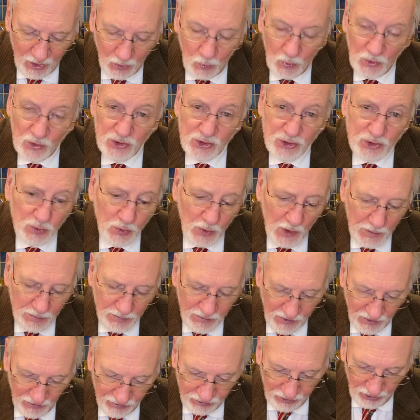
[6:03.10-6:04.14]
will sweep
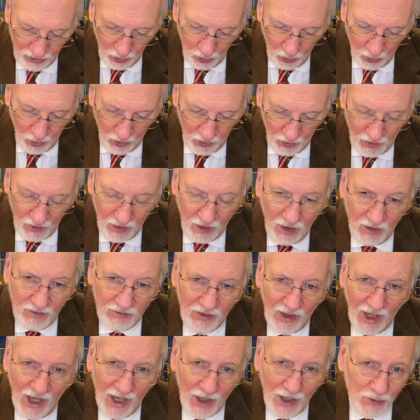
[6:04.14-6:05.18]
the floor of
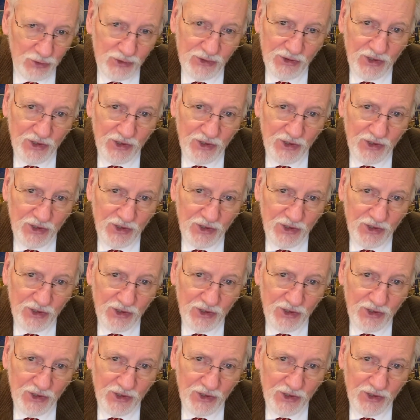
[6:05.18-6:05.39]
a house